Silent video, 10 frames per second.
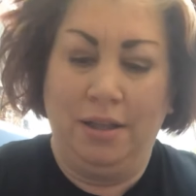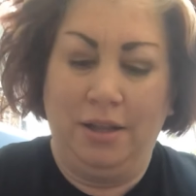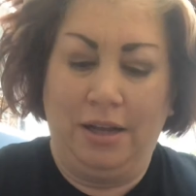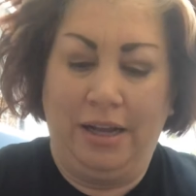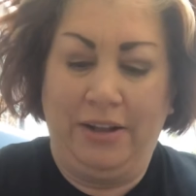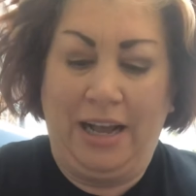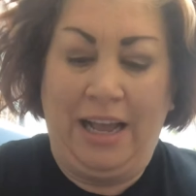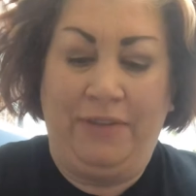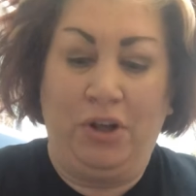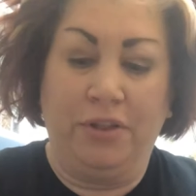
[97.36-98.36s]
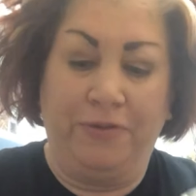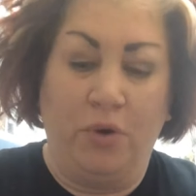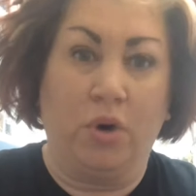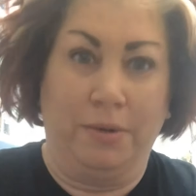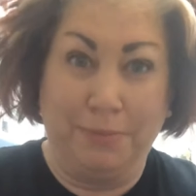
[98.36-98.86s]
I, I have all the
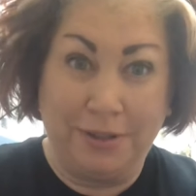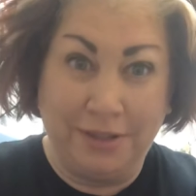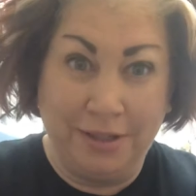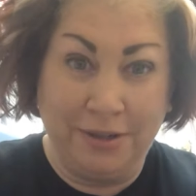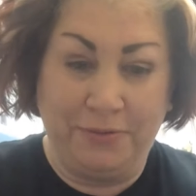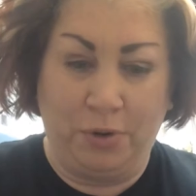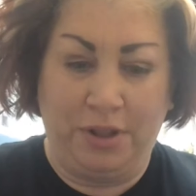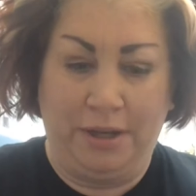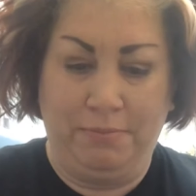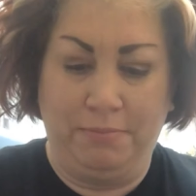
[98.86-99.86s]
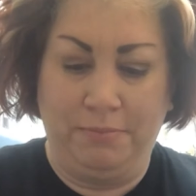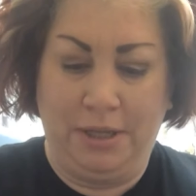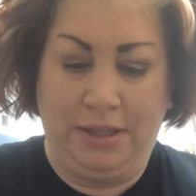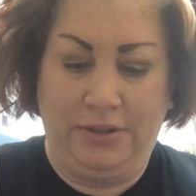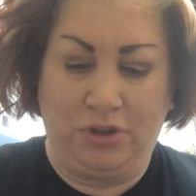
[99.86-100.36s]
forms for them.
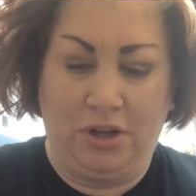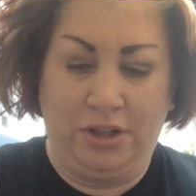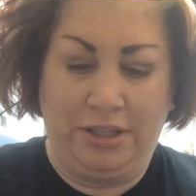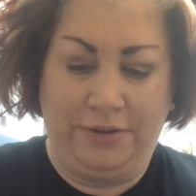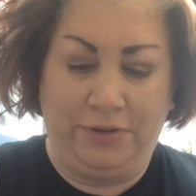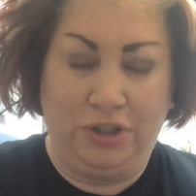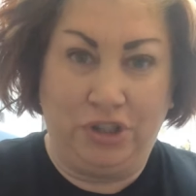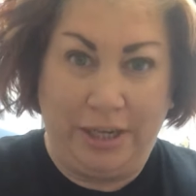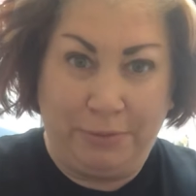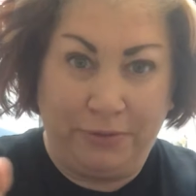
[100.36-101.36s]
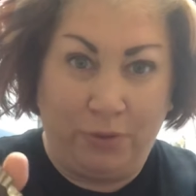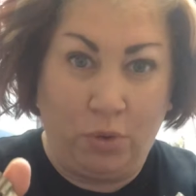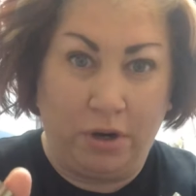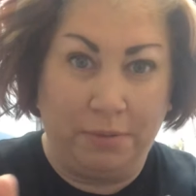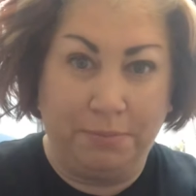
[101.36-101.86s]
And these are all the different shaped
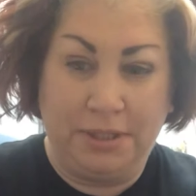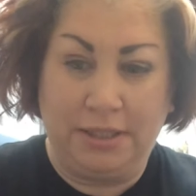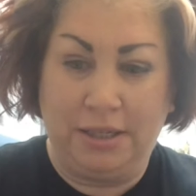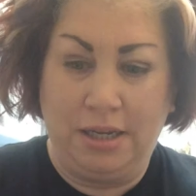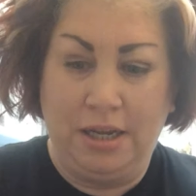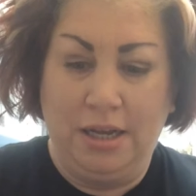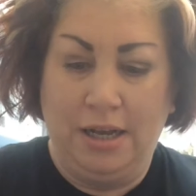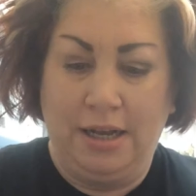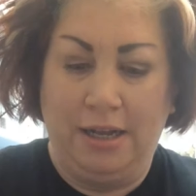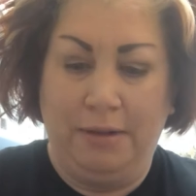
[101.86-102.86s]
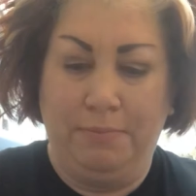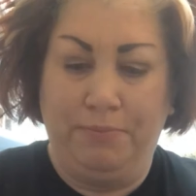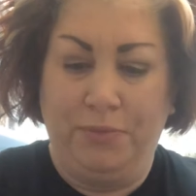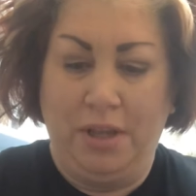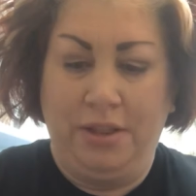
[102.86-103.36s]
forms um,
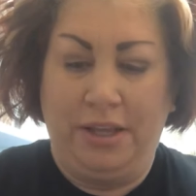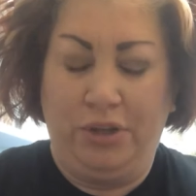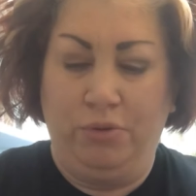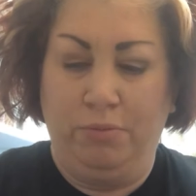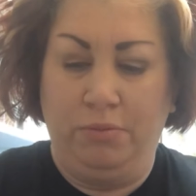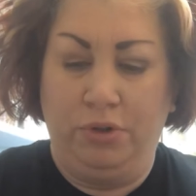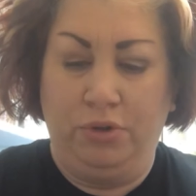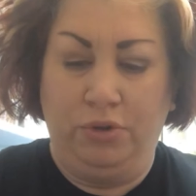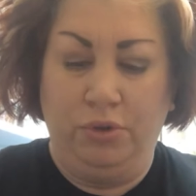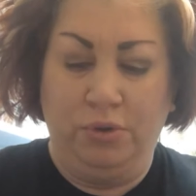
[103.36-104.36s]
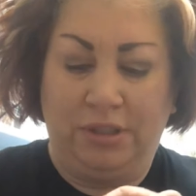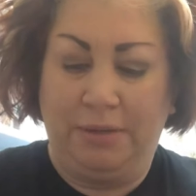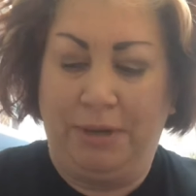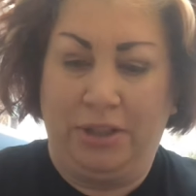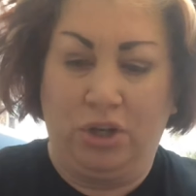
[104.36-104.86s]
that you, you use to
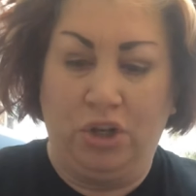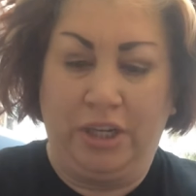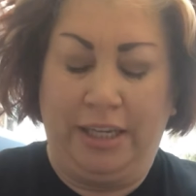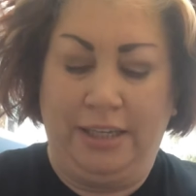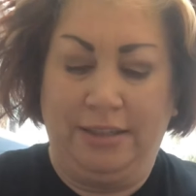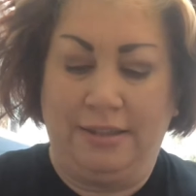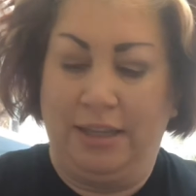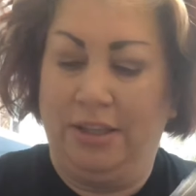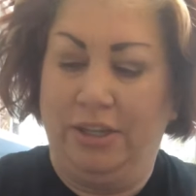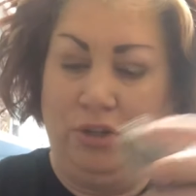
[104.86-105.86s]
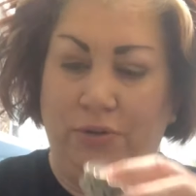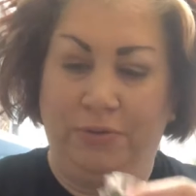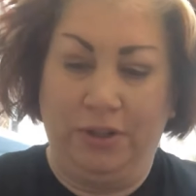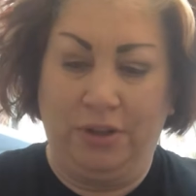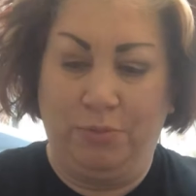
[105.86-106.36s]
make the cookies and then you
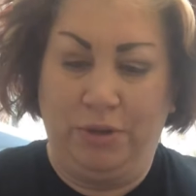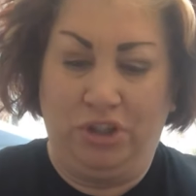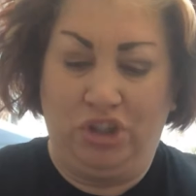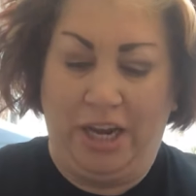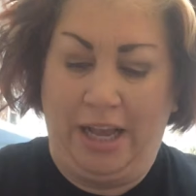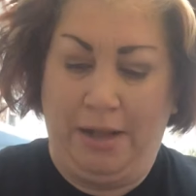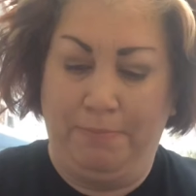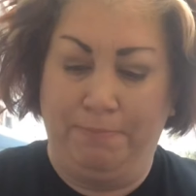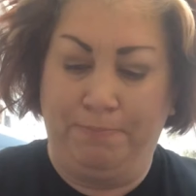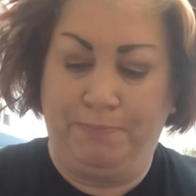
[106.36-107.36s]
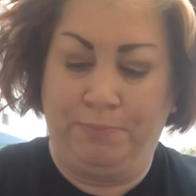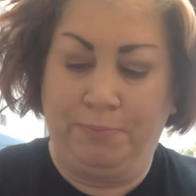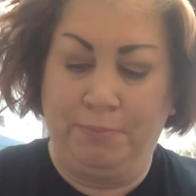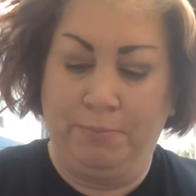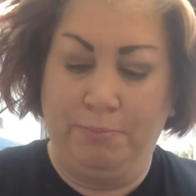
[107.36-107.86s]
fill them with jam.
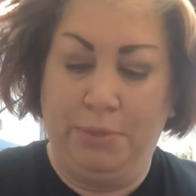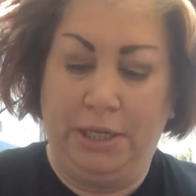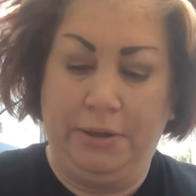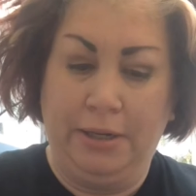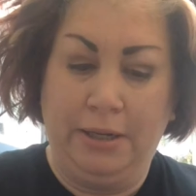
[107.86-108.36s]
But